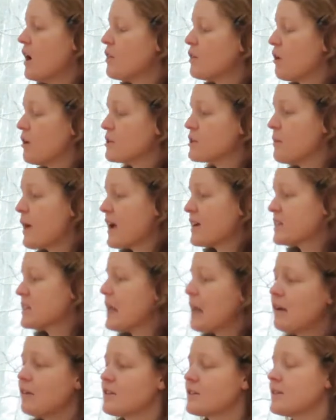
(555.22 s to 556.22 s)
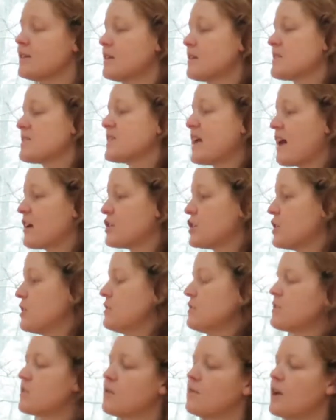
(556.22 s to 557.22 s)
There are some accidentals in this
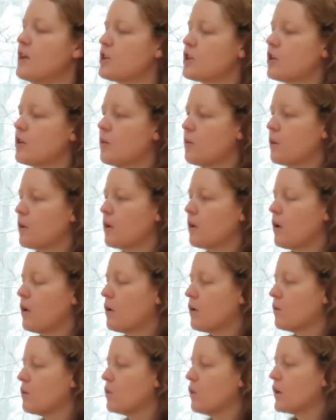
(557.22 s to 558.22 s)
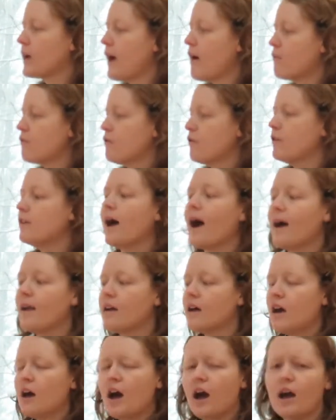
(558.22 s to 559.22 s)
section, so make sure to look out for
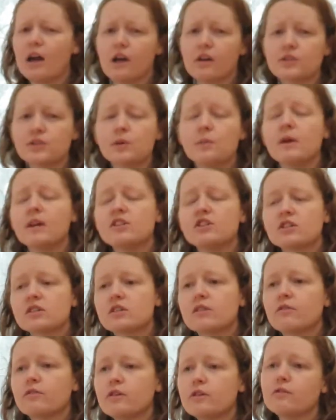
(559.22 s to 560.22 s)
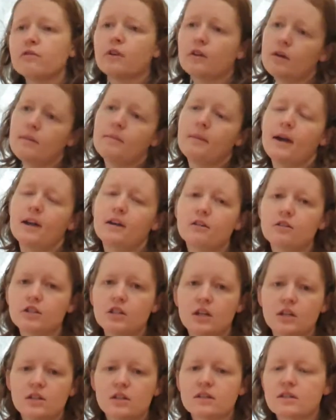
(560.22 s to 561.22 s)
that. I also made just a few very minor
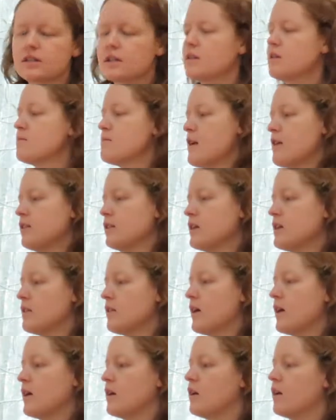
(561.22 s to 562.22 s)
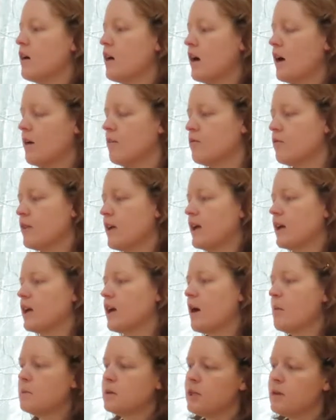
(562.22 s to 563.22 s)
changes to the melody line for that
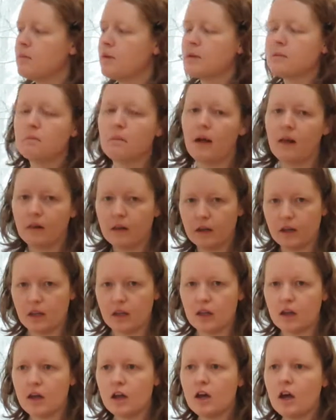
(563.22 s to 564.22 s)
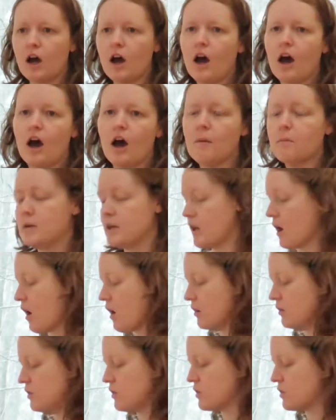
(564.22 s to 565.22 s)
accompaniment melody
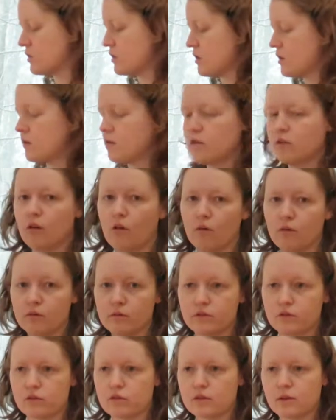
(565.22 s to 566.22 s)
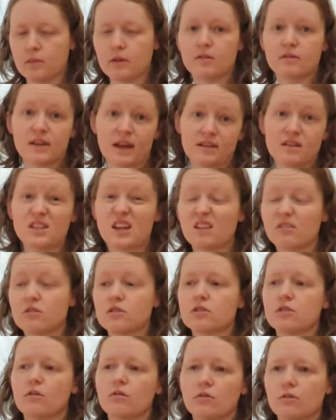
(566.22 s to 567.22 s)
because some of those
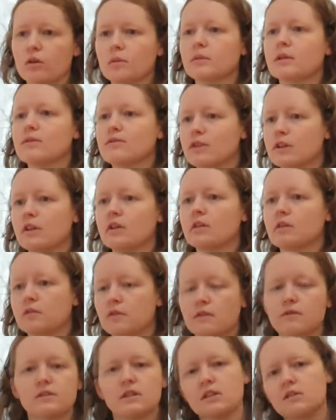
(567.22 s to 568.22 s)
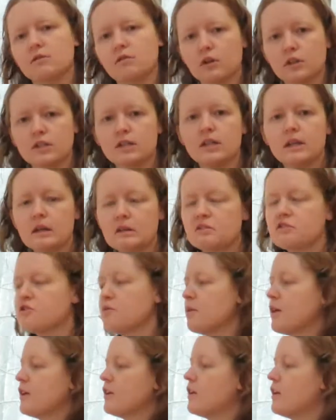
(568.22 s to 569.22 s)
accidentals don't normally fit on a 15/14
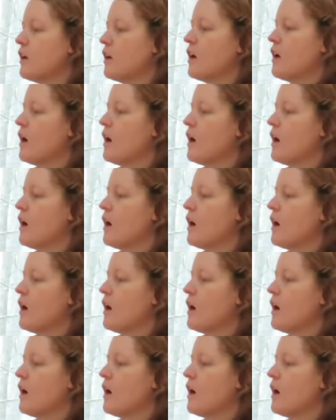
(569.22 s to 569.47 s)
instrument.